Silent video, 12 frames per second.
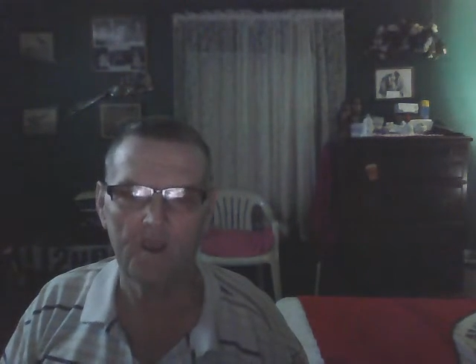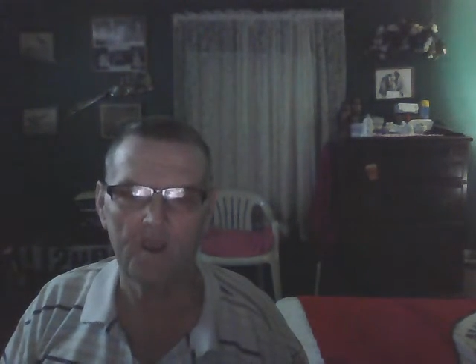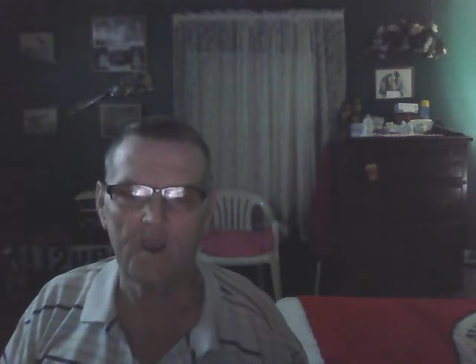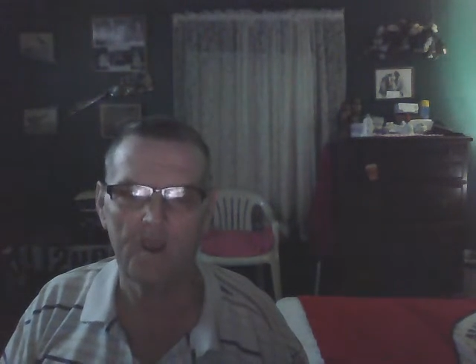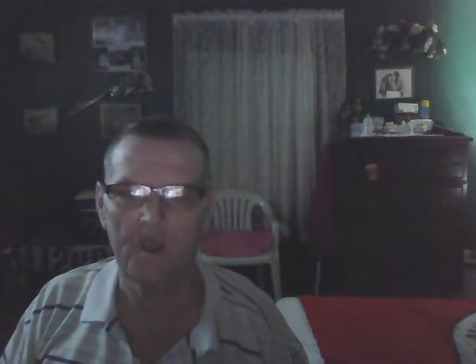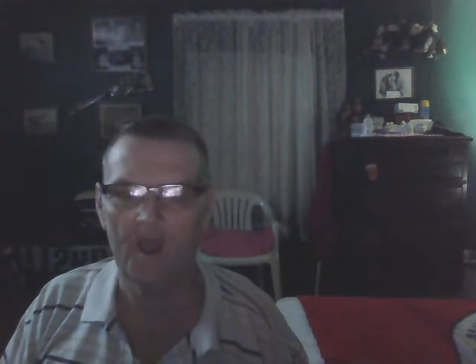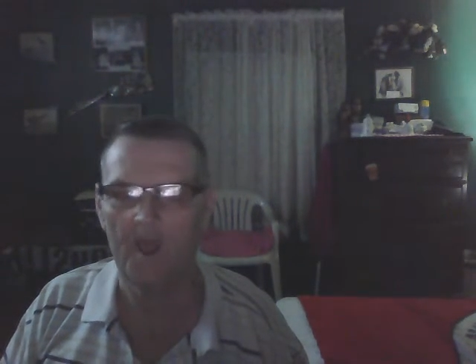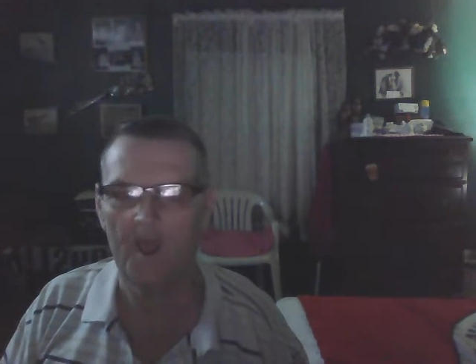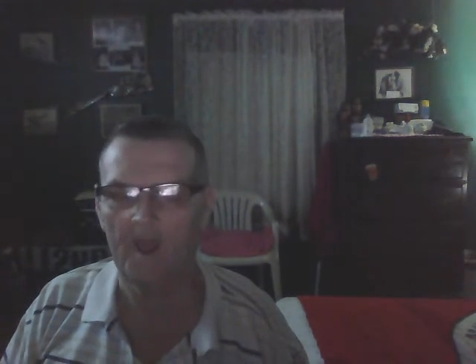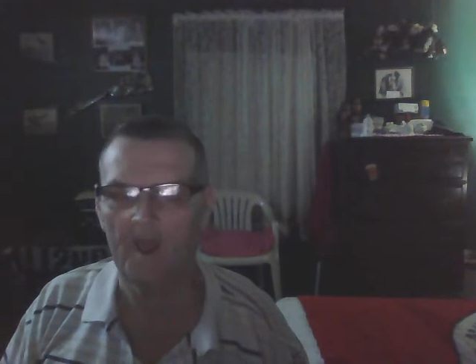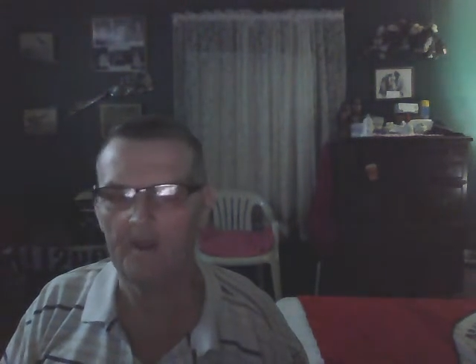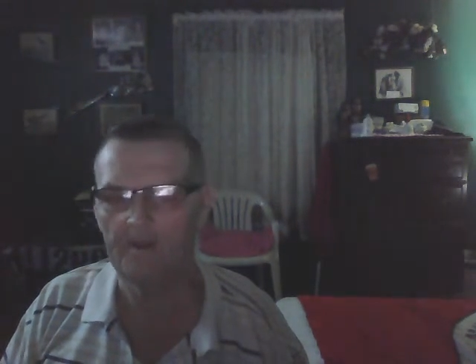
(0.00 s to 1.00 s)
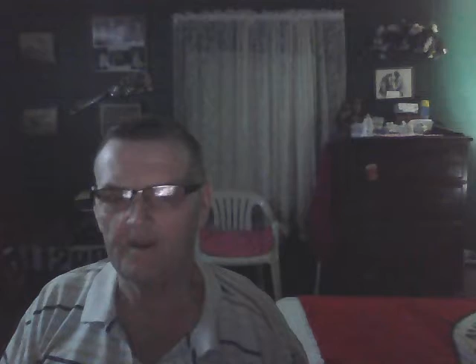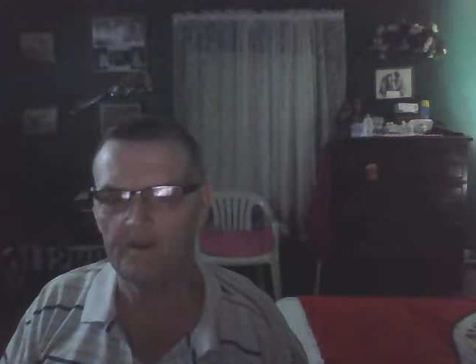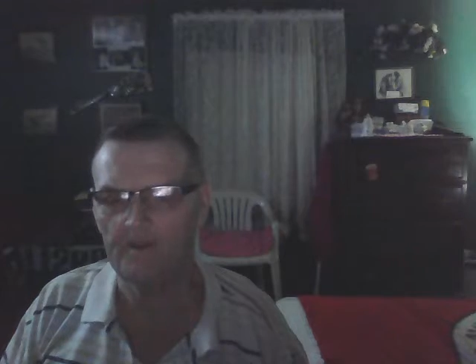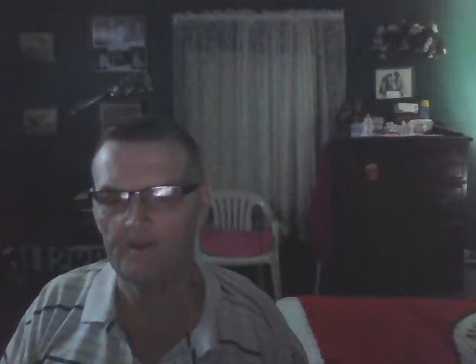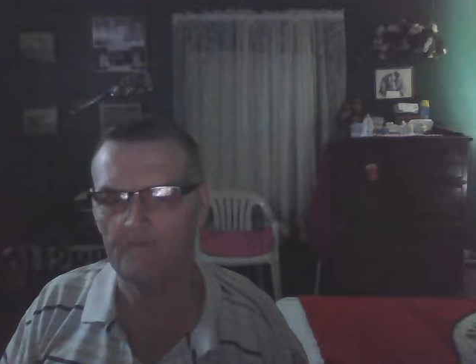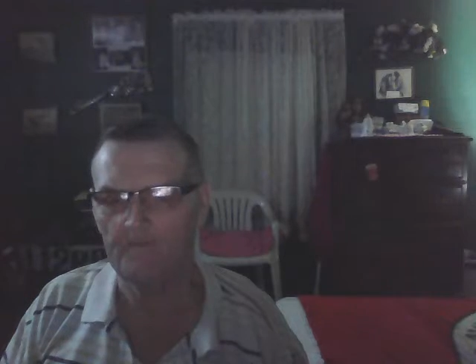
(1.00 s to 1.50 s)

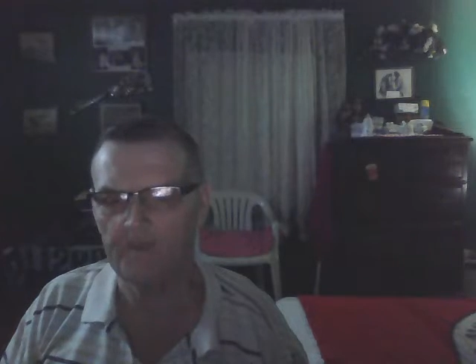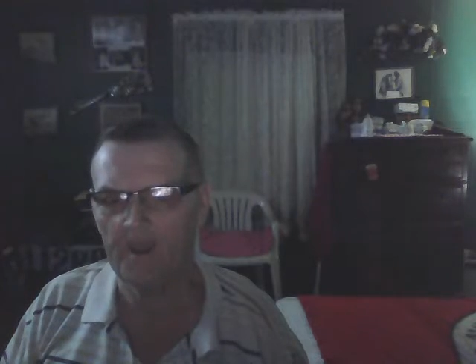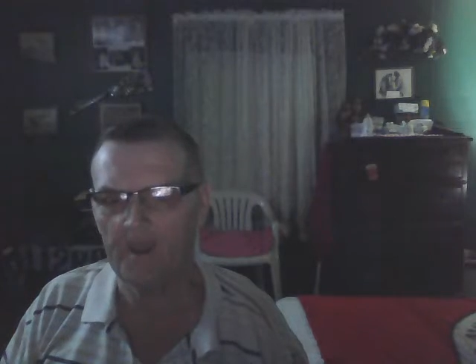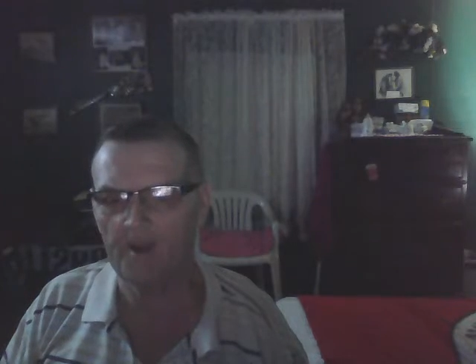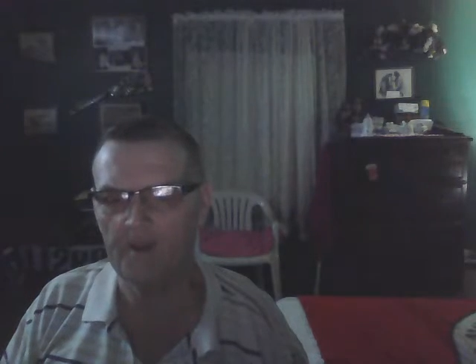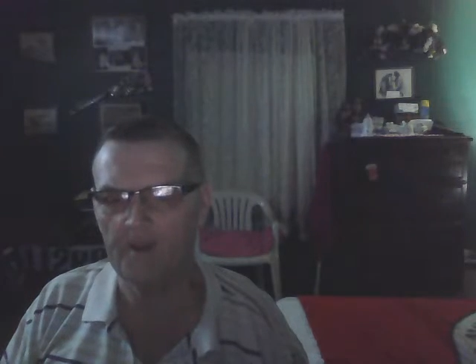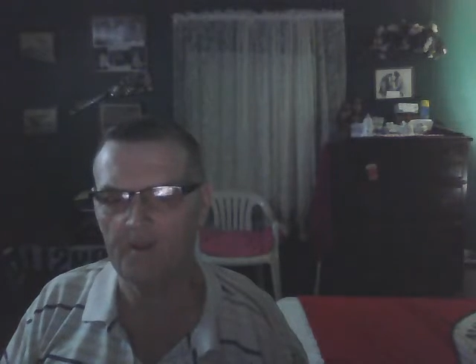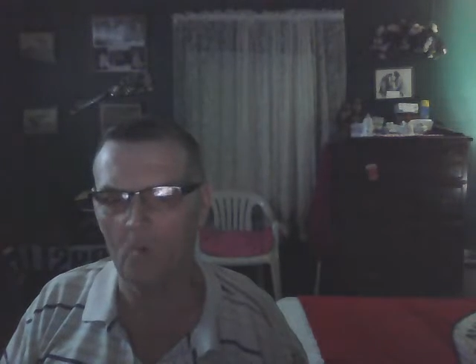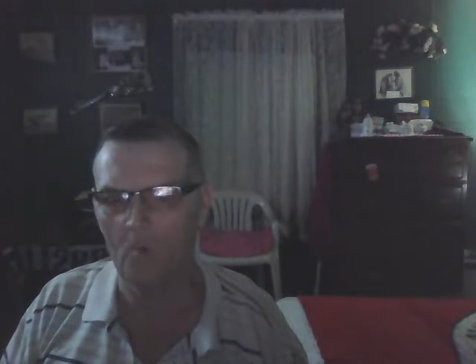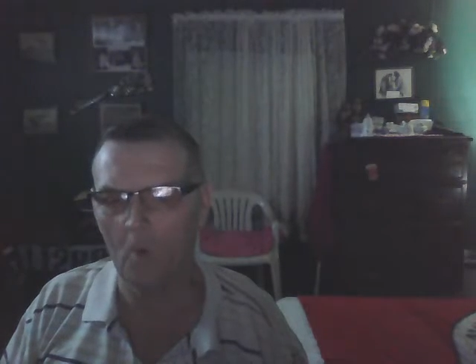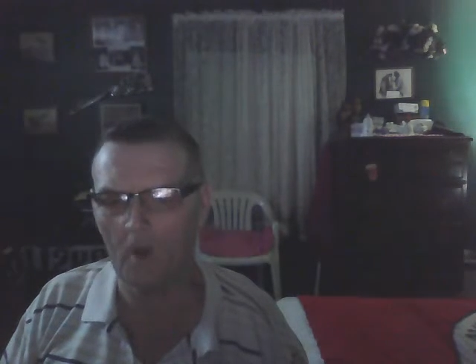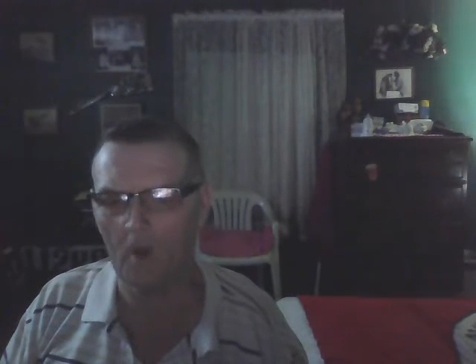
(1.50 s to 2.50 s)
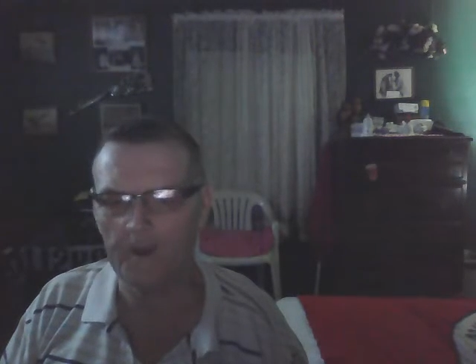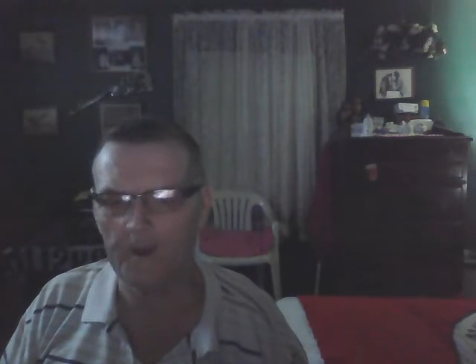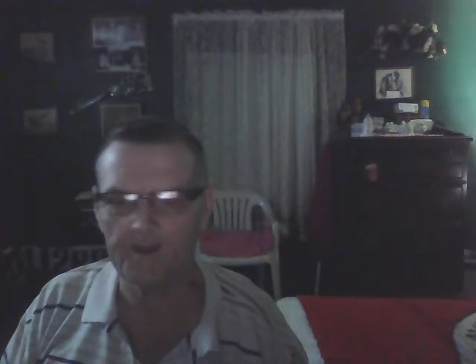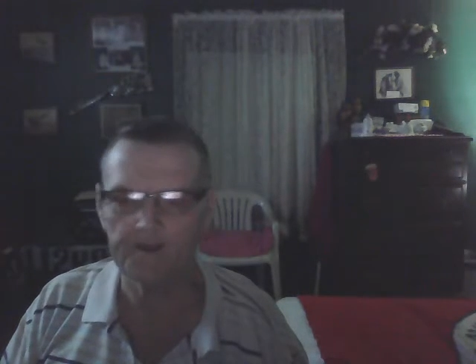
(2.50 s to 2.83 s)
Down in the rulings